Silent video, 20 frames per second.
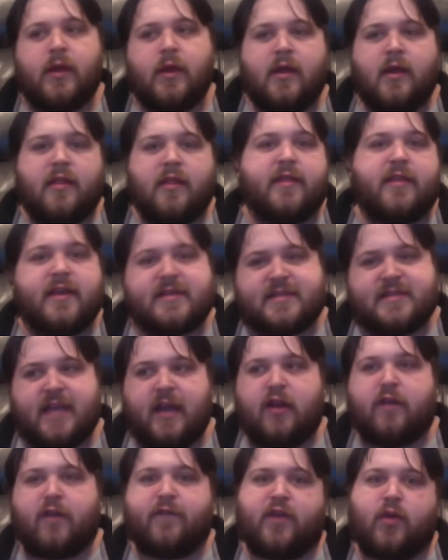this
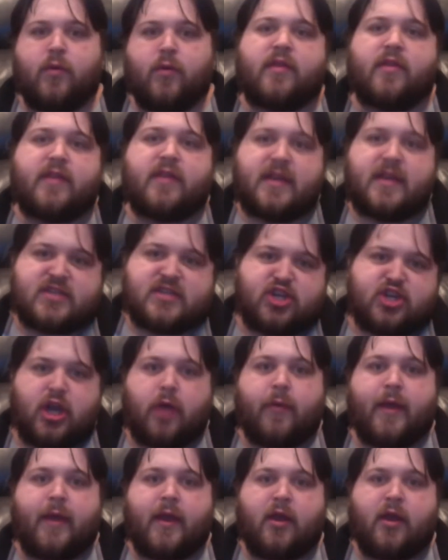interview or this
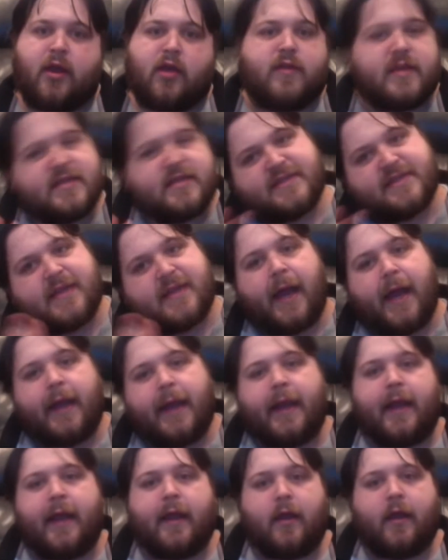showing or this
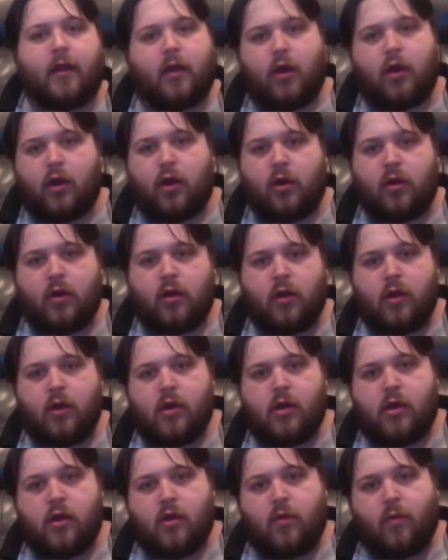signing or
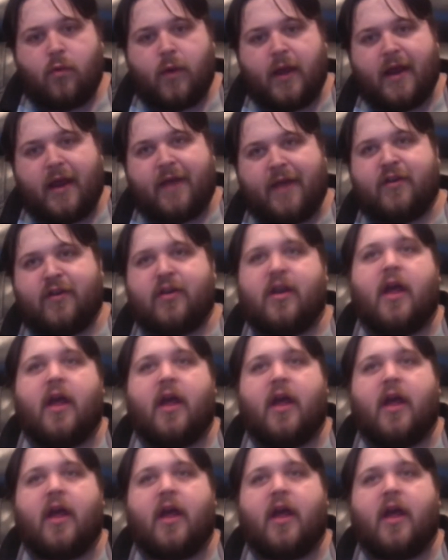whatever.